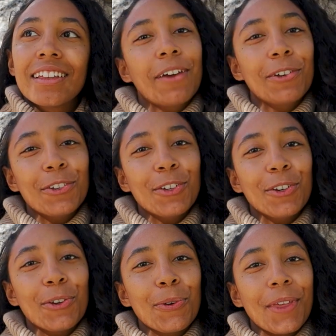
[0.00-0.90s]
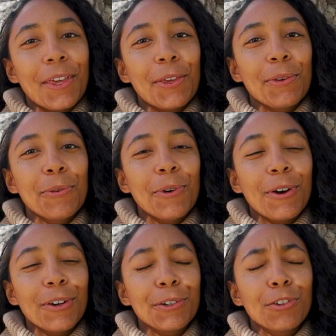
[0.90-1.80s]
I want you to know that you
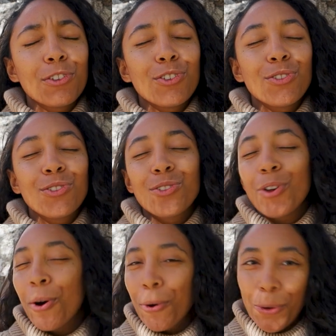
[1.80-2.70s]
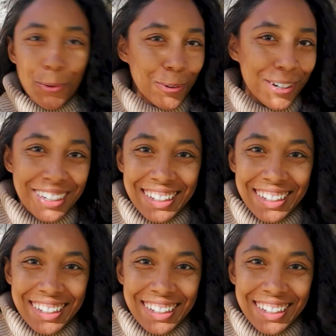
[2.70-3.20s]
are so